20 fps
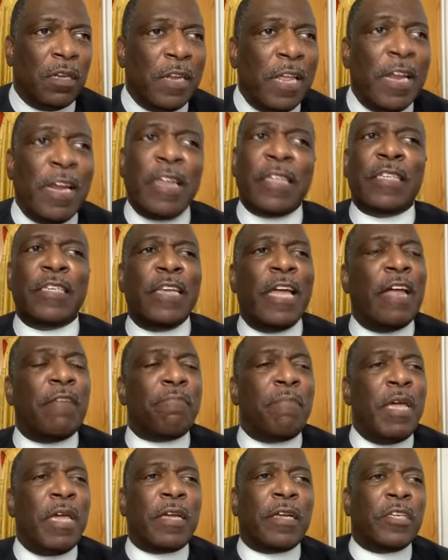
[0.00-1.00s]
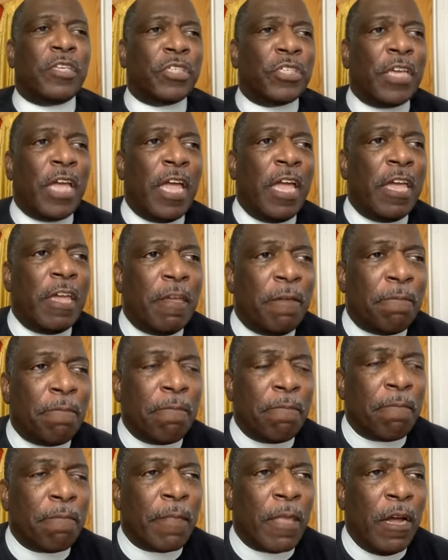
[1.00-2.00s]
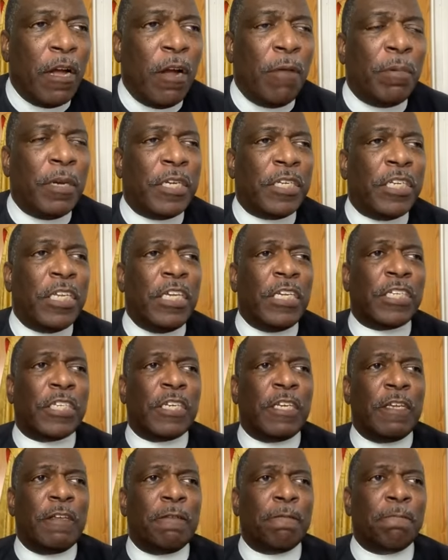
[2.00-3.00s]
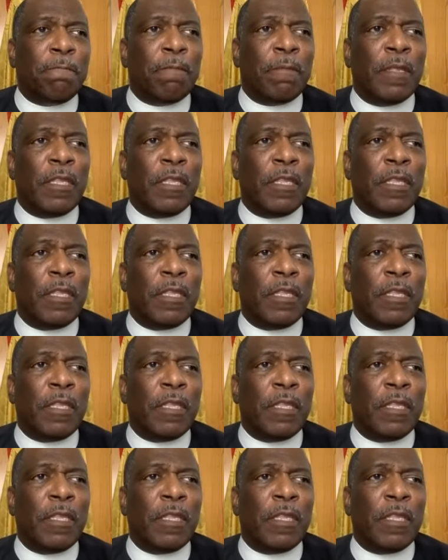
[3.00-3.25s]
Let us not make a shame of the teaching